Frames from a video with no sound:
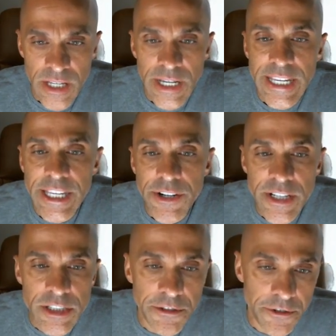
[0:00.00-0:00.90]
Here
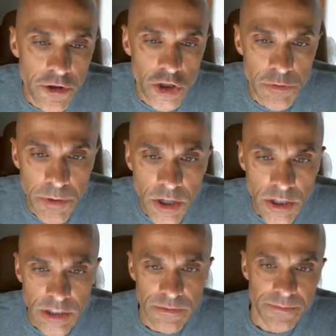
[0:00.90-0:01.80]
is the first
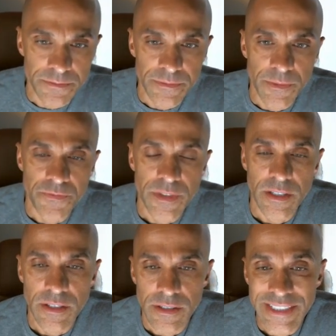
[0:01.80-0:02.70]
book
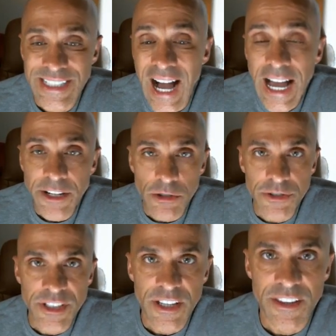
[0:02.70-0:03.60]
titled